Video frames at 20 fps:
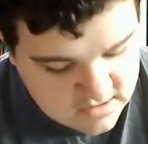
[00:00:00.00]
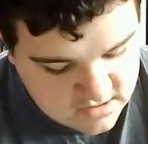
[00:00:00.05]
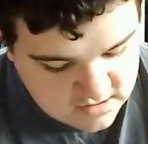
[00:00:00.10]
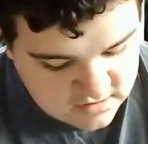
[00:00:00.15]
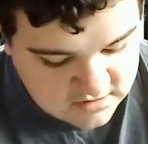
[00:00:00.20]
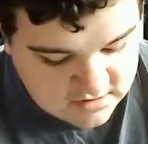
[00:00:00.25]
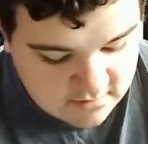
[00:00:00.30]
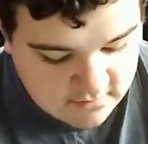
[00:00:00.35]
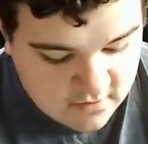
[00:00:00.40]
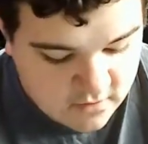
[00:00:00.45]

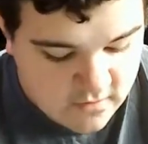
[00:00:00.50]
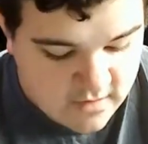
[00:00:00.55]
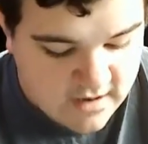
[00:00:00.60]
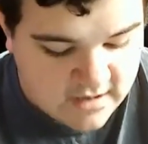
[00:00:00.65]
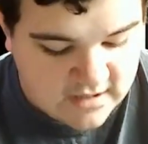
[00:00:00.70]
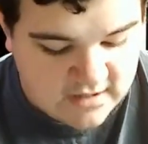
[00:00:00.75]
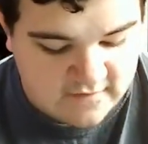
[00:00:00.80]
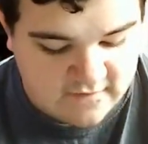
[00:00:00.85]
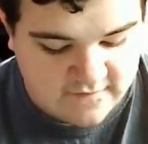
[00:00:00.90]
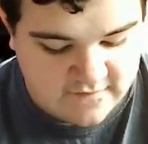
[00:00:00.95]
So I'm going to go ahead
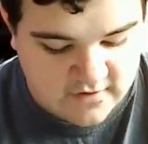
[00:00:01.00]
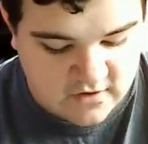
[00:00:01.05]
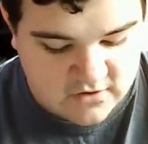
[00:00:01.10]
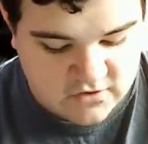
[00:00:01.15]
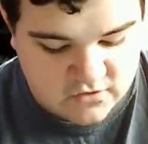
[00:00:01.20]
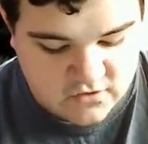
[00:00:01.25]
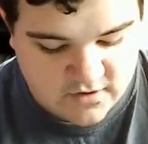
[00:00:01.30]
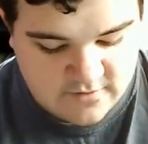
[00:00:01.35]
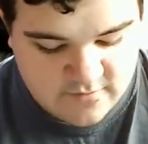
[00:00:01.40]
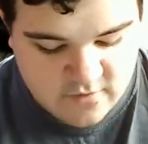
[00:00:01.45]
and give Fear
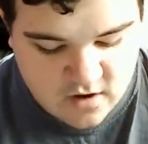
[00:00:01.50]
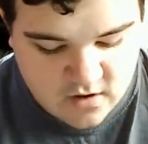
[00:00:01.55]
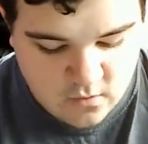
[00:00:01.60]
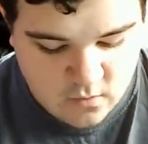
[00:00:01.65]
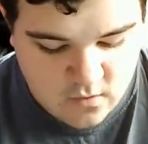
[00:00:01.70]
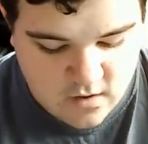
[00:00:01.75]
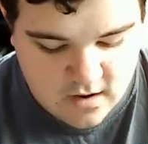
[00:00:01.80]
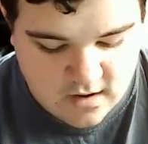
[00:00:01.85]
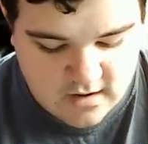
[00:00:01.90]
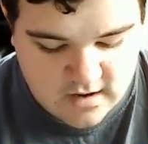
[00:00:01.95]
Street Part
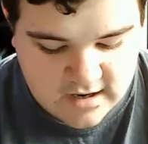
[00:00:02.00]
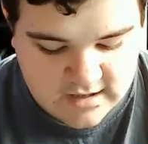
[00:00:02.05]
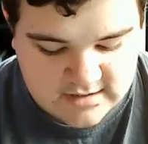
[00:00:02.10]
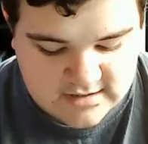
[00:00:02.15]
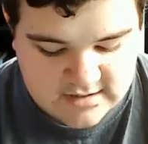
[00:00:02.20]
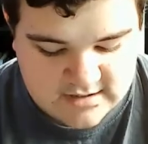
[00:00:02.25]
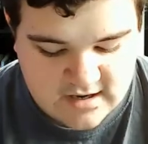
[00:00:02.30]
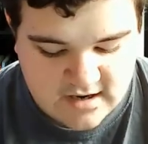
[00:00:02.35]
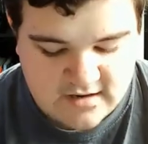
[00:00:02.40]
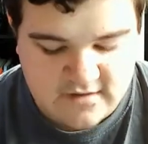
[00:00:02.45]
1,
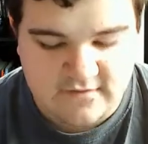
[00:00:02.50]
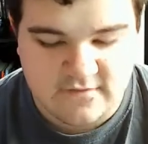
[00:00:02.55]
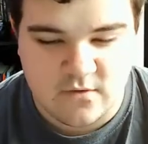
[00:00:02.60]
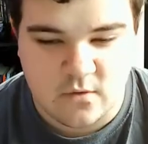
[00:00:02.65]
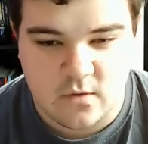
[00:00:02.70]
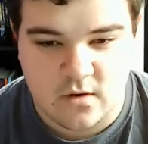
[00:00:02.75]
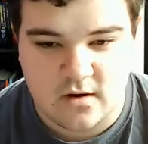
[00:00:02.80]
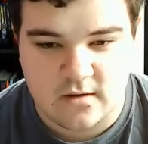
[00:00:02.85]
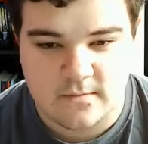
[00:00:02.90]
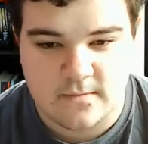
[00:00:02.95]

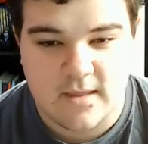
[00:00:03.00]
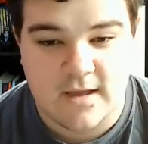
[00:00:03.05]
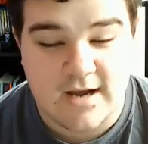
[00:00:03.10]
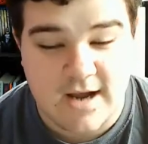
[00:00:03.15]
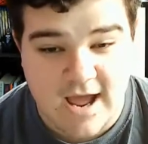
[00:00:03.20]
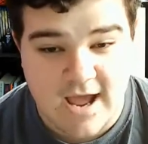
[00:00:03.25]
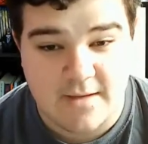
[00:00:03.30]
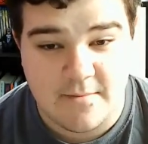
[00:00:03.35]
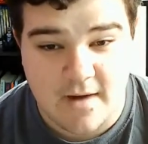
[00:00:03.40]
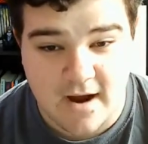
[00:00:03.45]
1994, an
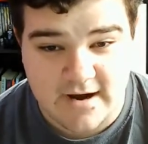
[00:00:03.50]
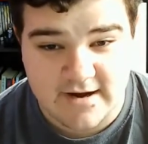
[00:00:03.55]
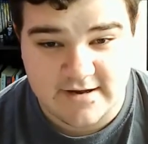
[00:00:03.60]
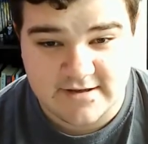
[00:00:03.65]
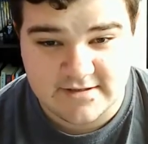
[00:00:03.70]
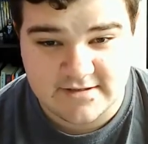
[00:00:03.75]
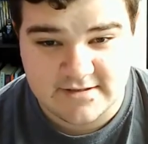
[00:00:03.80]
A-.